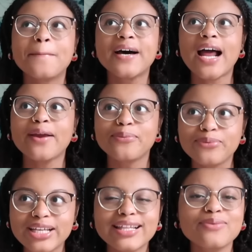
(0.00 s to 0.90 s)
but I
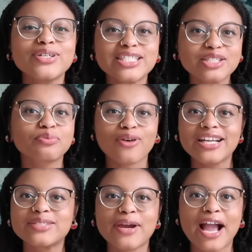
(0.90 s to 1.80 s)
really was
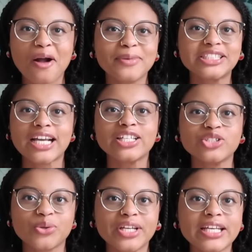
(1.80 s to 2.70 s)
surprised by how much I
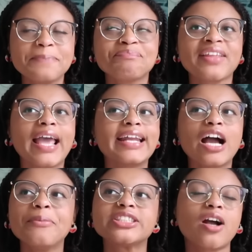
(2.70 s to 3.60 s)
enjoyed it and
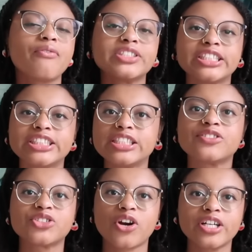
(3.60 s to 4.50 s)
how much conversation
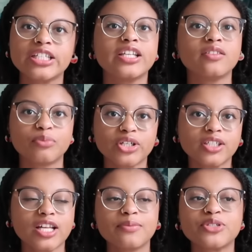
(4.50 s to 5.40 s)
it started in the book
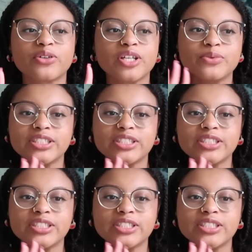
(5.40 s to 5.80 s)
club. So it